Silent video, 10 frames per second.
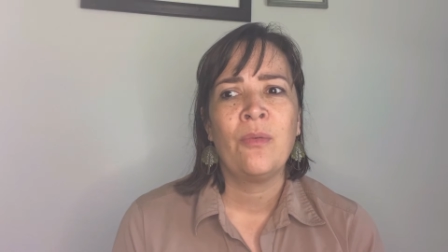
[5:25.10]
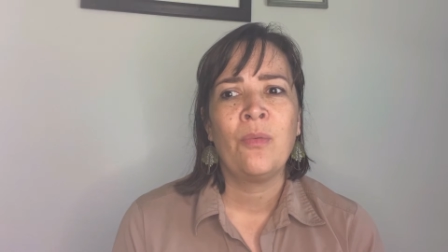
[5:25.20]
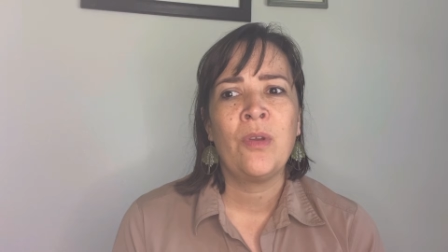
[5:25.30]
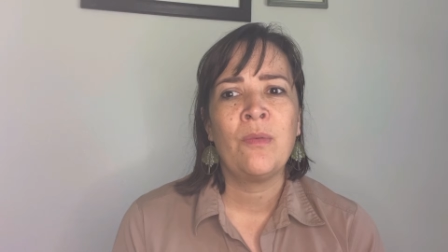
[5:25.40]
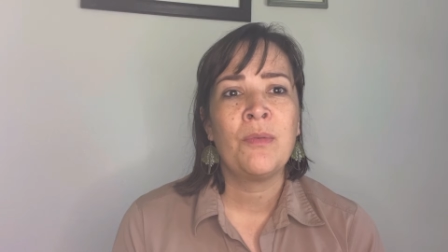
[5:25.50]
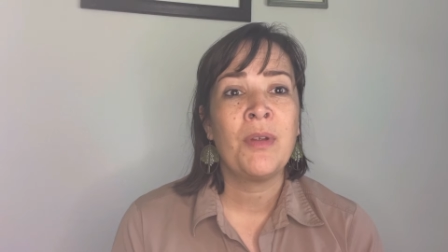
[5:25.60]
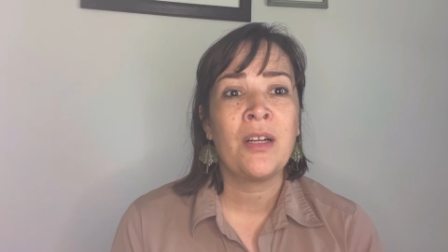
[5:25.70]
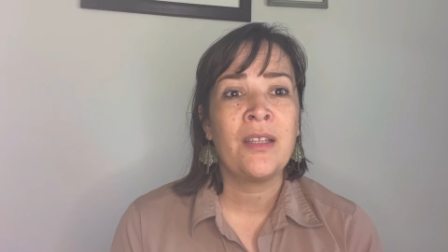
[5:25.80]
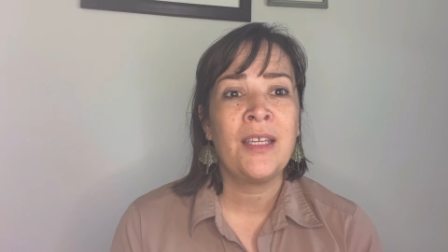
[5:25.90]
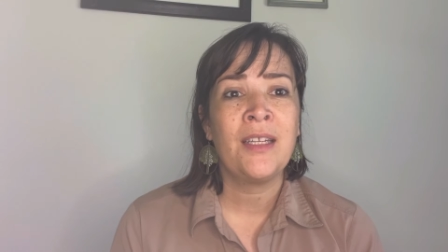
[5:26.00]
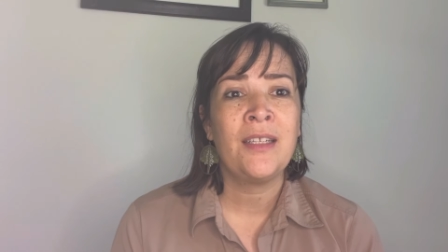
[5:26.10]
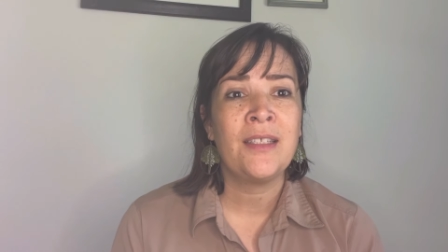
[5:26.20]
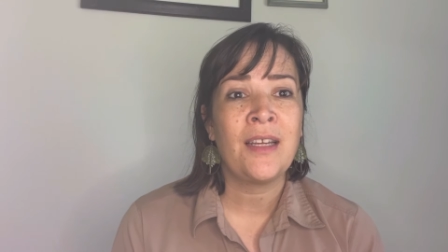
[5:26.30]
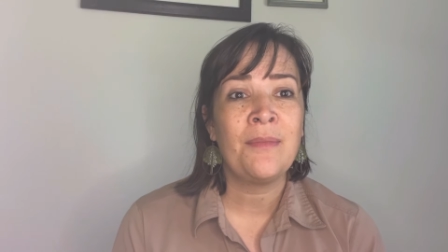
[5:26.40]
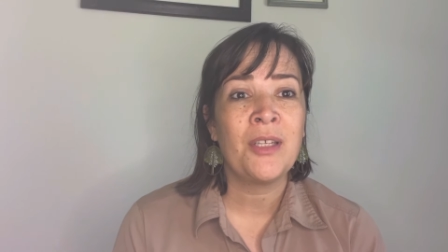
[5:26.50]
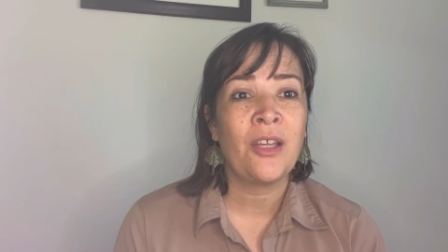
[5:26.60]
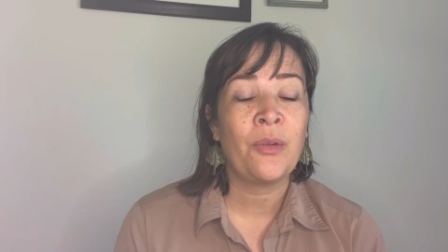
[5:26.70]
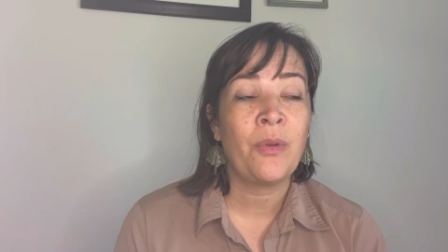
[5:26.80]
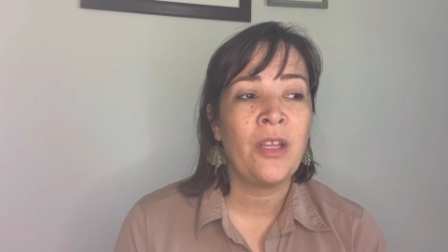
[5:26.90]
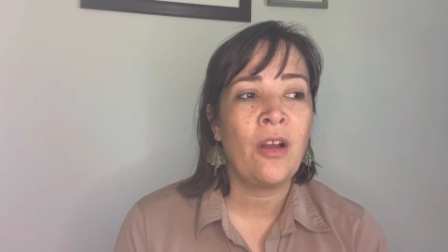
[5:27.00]
we would barely get any time together
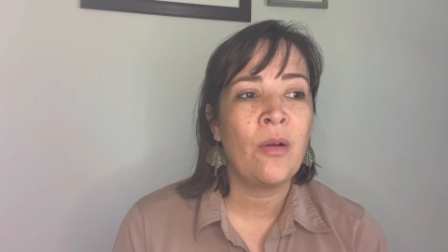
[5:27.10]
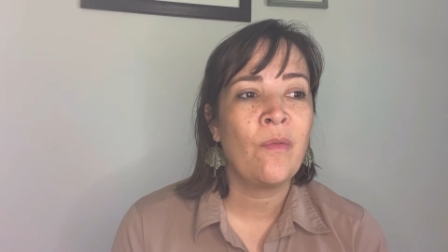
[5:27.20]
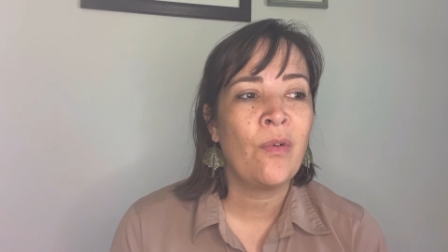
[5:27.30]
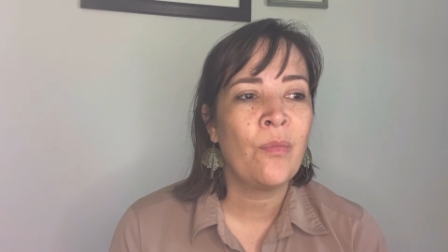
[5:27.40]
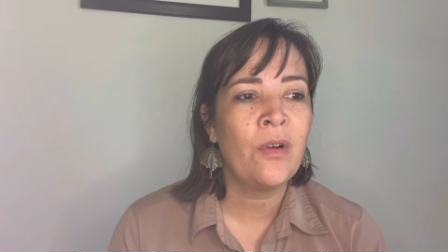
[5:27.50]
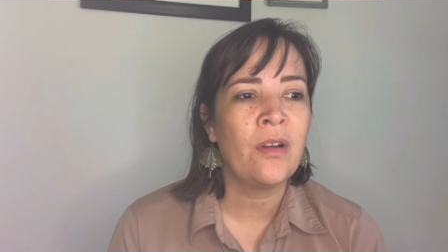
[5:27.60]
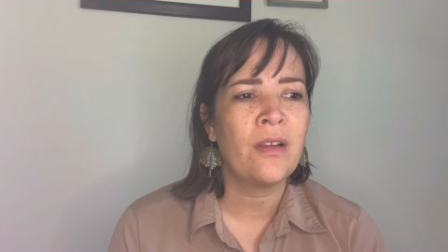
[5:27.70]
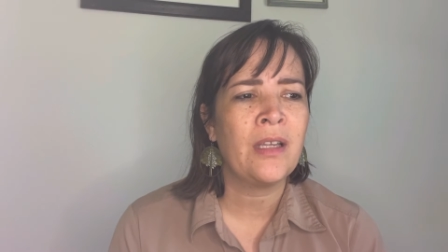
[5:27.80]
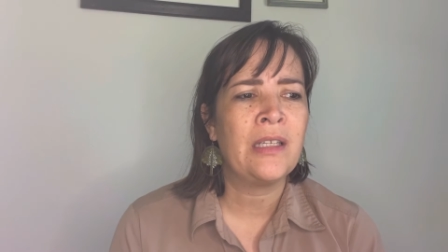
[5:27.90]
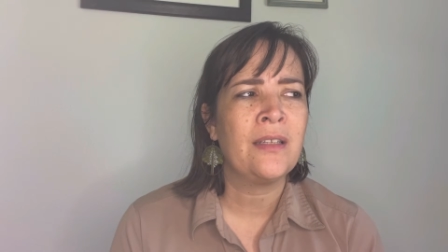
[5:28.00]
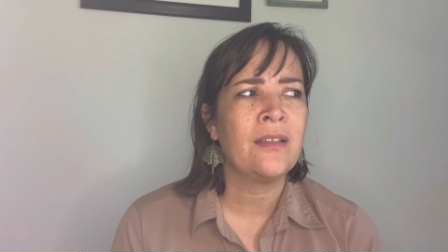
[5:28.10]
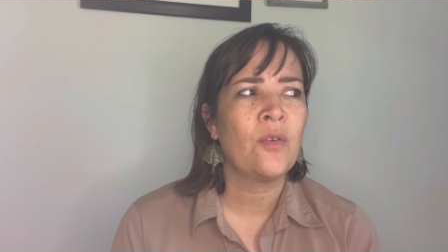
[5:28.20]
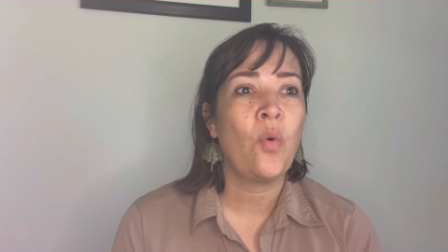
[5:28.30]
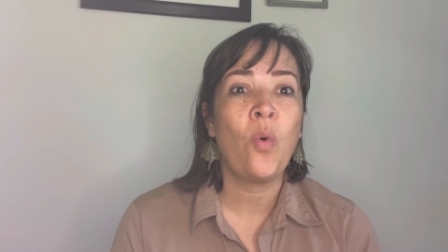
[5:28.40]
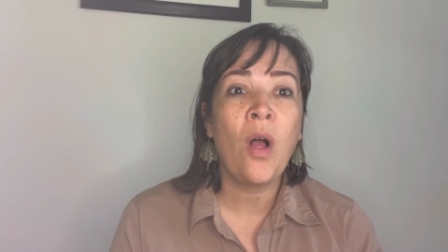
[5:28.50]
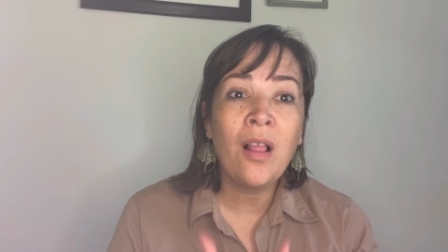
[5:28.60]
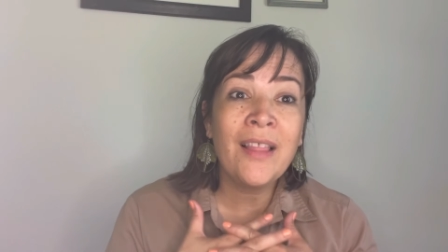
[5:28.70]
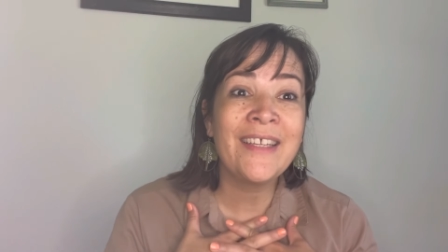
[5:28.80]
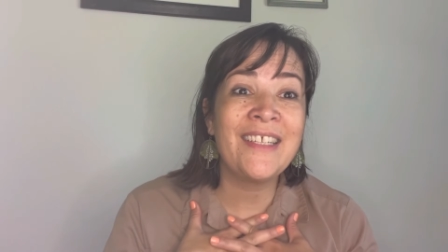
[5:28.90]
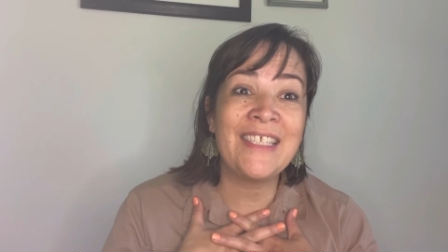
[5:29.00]
when he got home from work. And
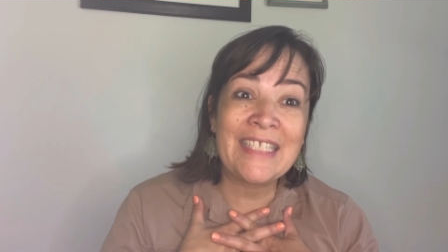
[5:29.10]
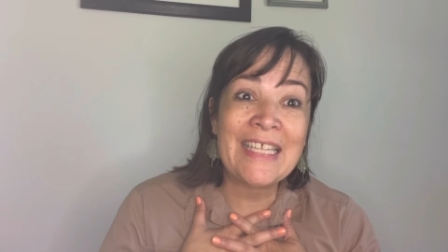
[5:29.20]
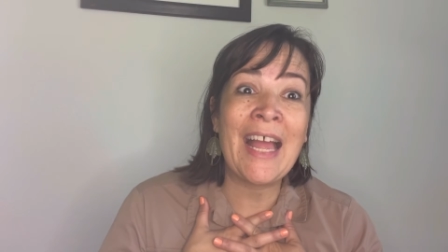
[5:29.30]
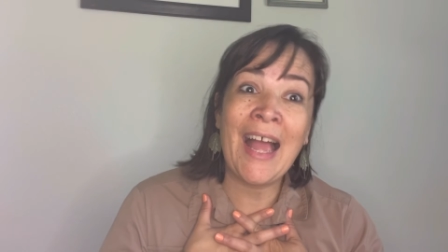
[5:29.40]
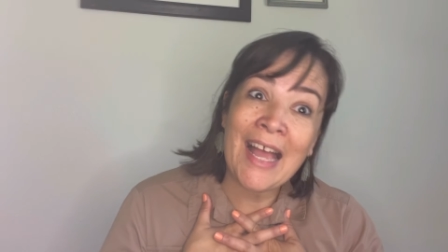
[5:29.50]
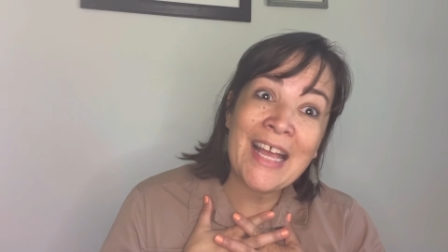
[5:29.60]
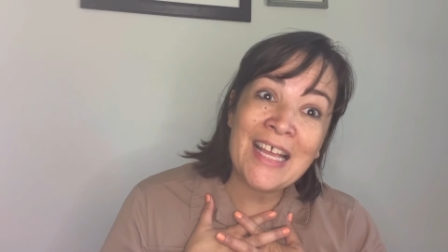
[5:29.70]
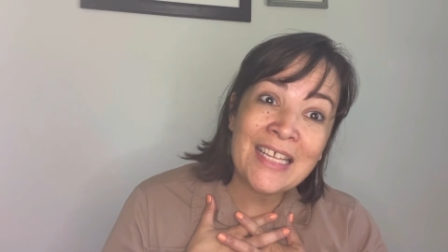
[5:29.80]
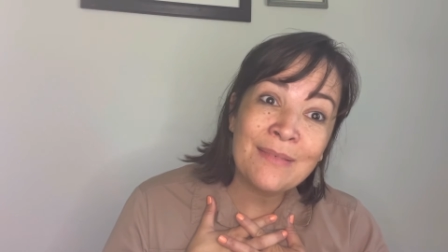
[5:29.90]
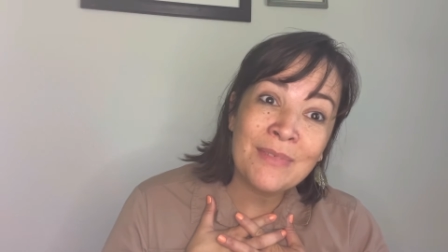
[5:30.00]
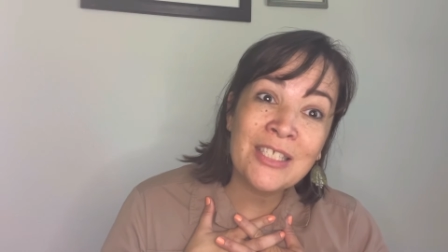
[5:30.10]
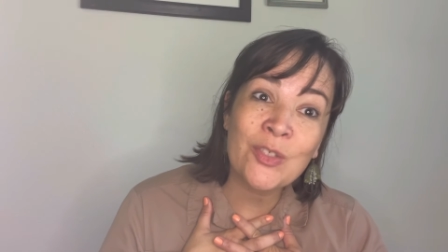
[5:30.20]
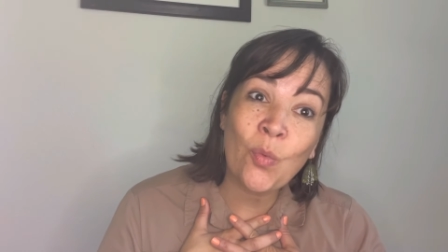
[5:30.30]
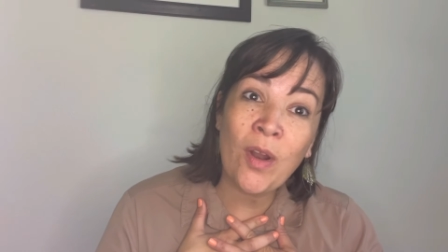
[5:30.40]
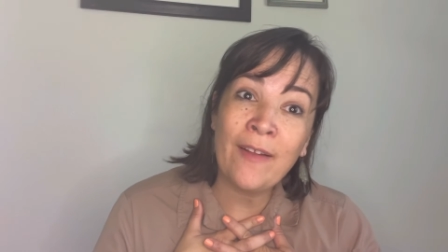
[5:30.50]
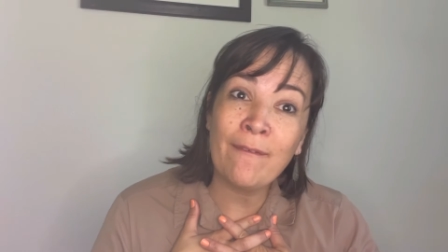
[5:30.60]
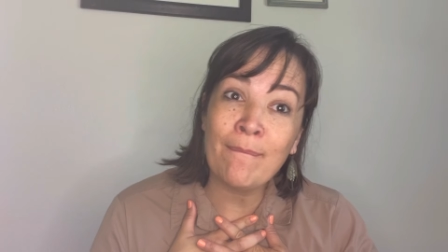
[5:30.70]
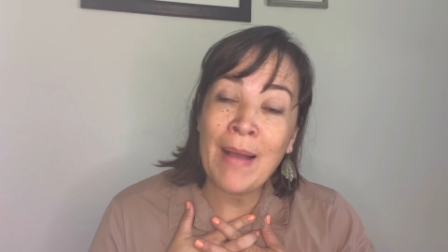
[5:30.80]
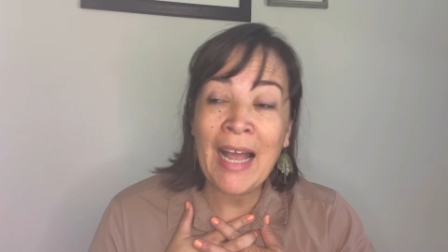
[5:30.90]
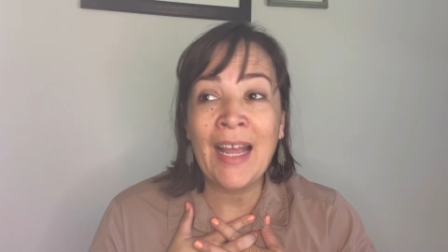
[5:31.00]
quality time is one of
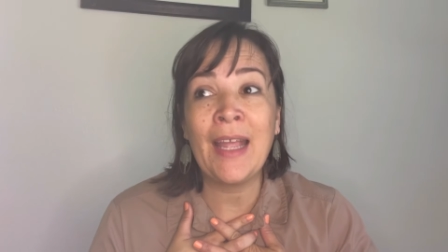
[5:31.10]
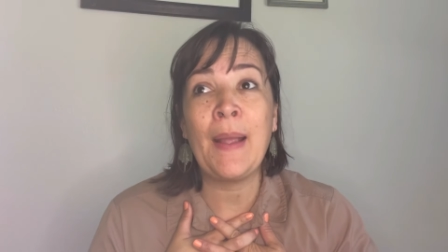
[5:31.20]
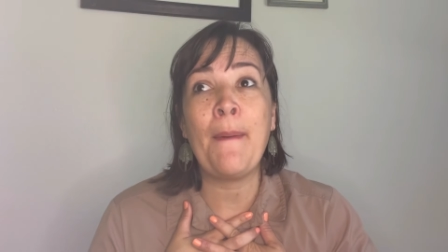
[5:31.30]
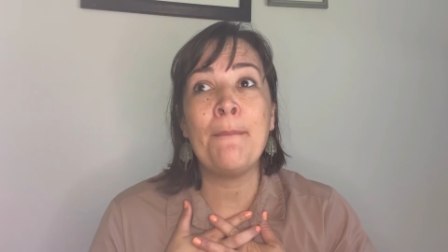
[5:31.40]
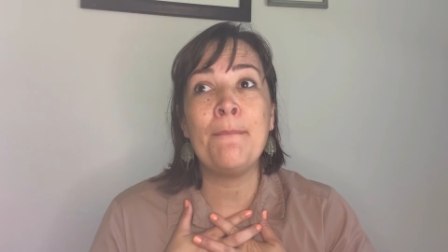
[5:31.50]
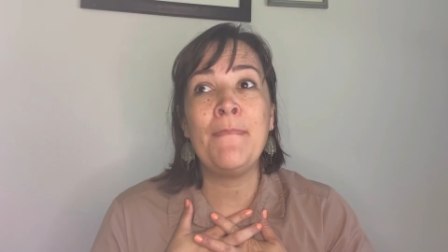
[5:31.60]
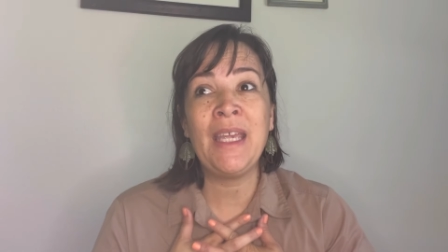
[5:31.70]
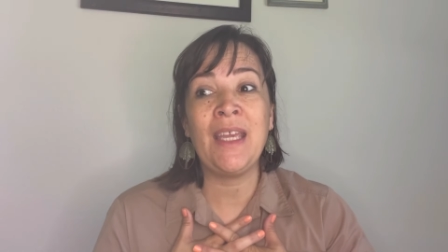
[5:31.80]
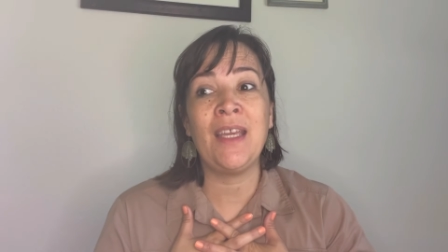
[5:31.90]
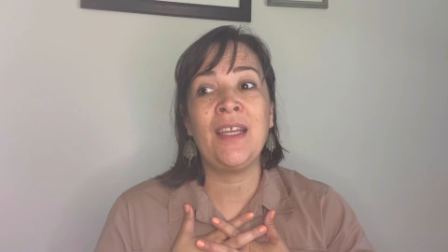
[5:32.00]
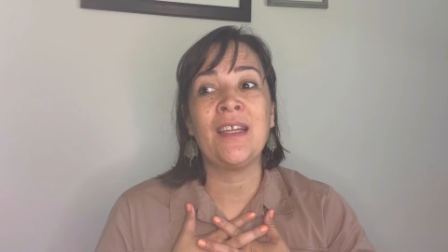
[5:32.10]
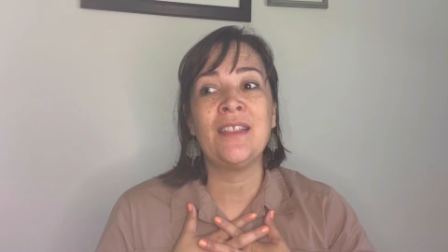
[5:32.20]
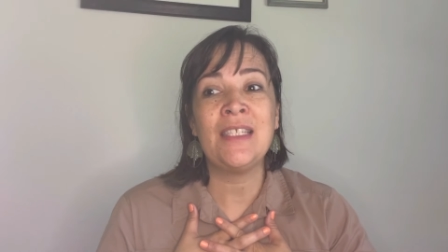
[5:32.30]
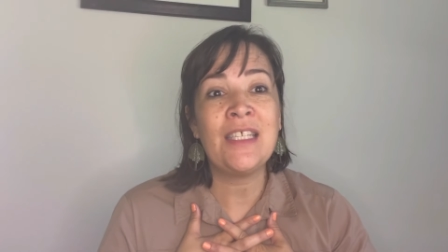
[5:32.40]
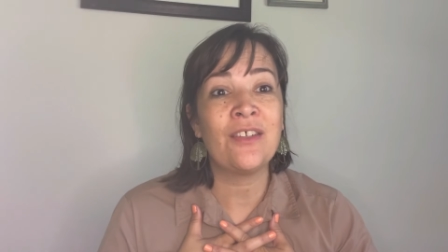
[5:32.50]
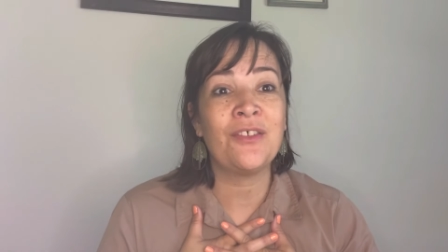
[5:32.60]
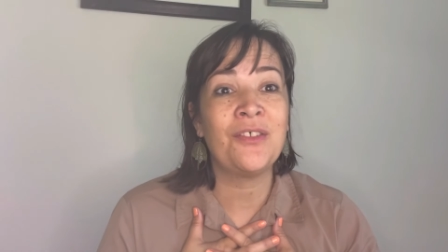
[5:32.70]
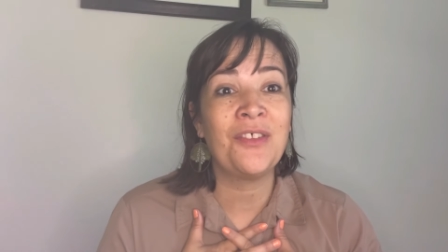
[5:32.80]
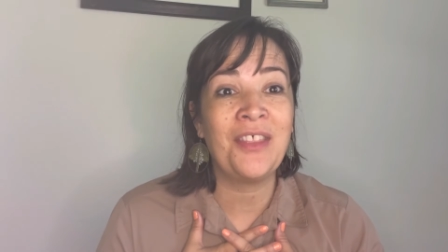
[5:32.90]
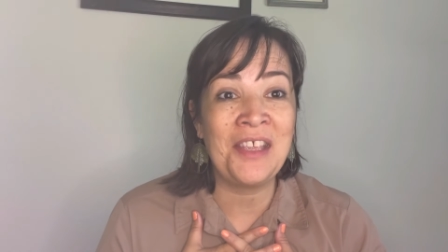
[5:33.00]
my big deal
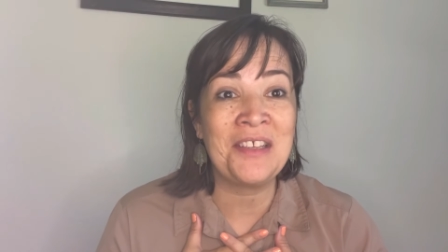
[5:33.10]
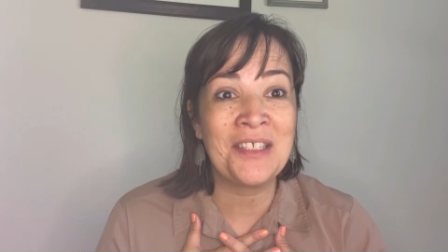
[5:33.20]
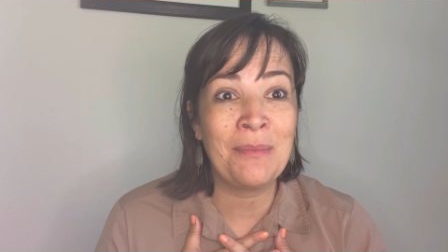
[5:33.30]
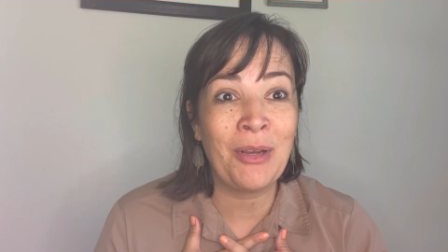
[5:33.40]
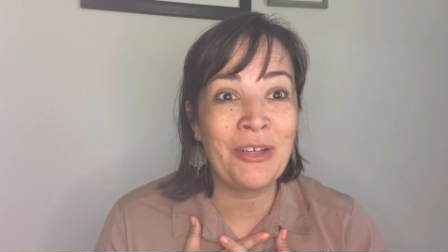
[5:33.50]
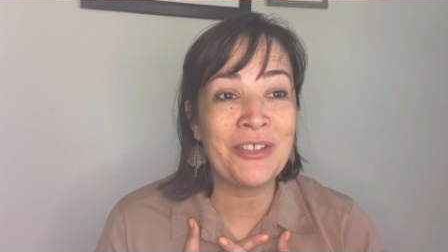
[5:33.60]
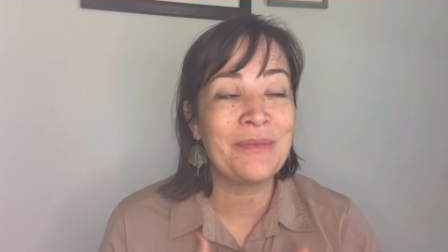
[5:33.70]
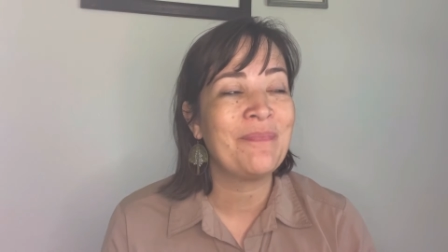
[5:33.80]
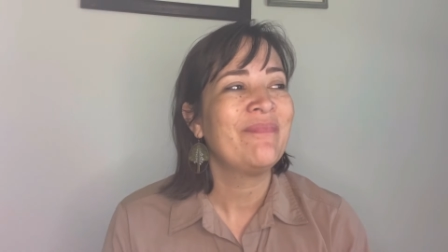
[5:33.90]
things in marriage.